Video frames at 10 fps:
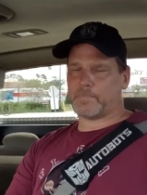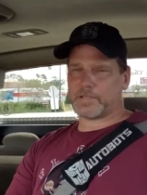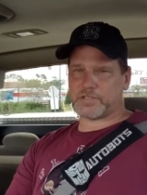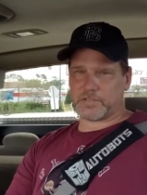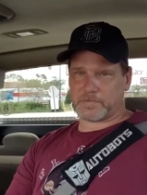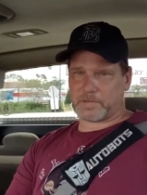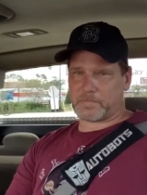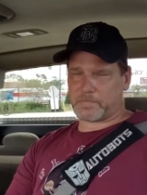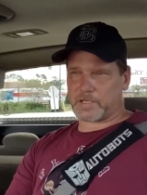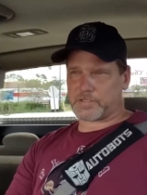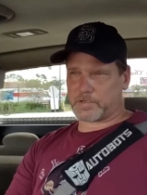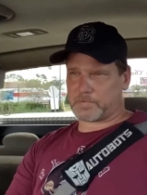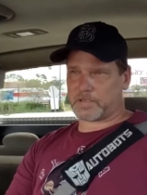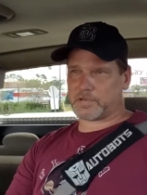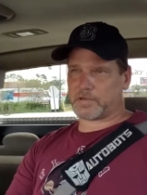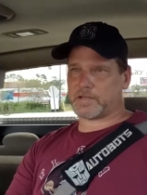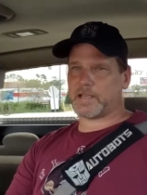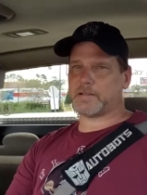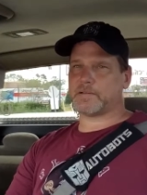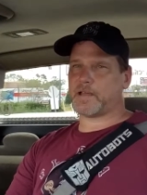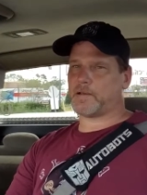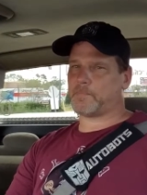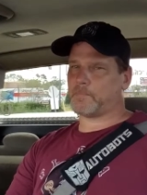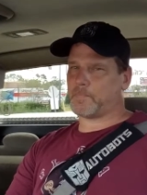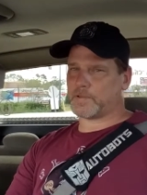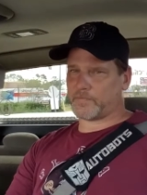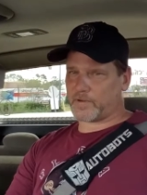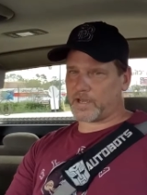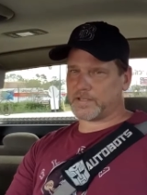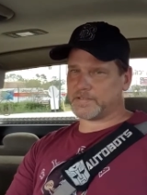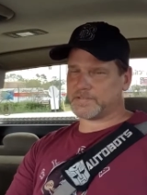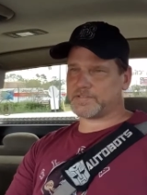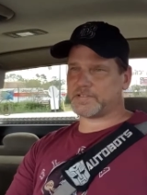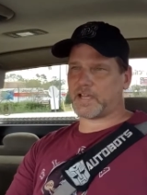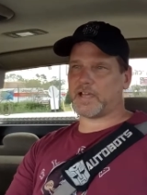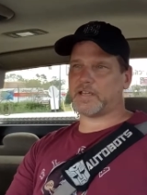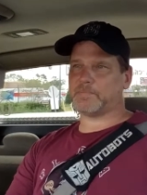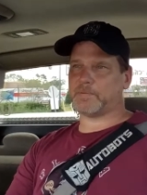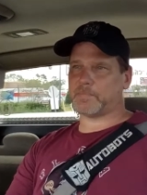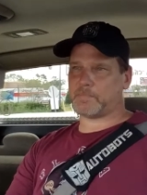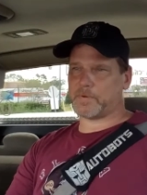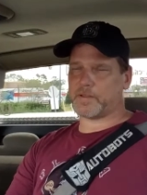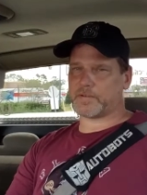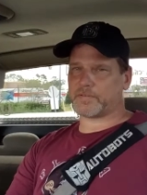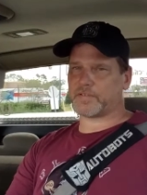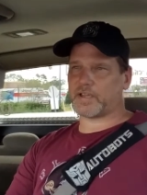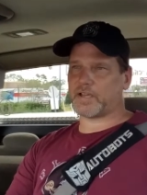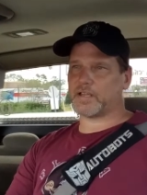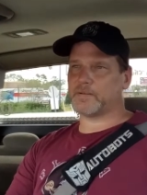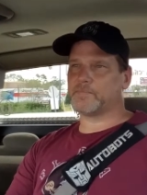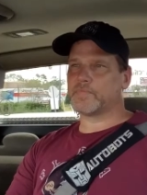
Excuse me, let me make sure I'm clear on that. Not the Vine's side, but my mother's side.